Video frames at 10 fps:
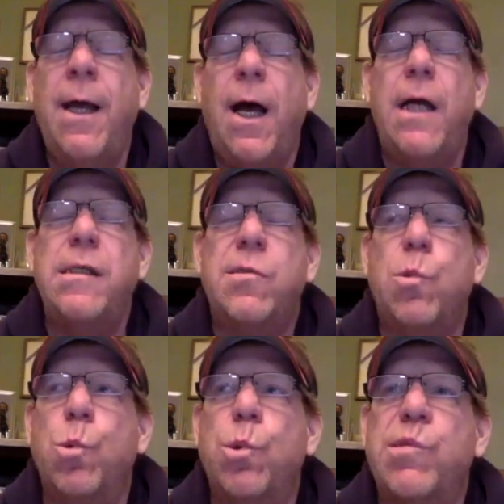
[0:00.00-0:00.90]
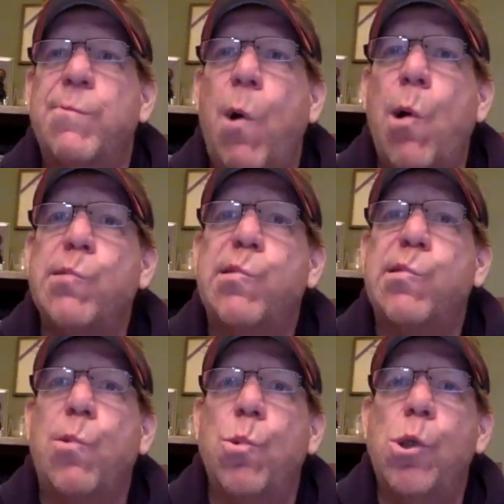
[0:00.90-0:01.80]
High School, small
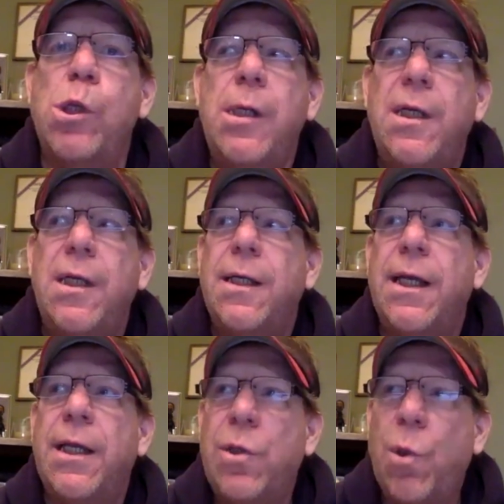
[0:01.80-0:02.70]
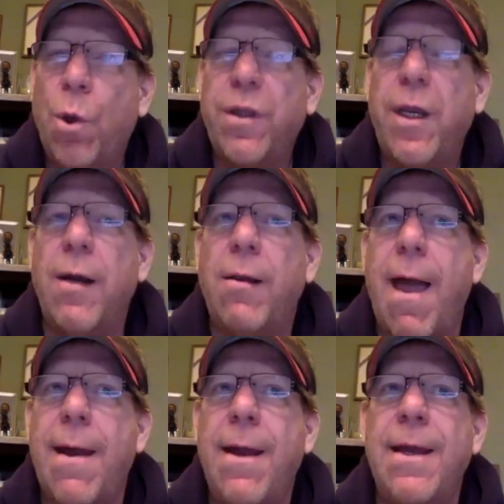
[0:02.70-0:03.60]
school in North Carolina.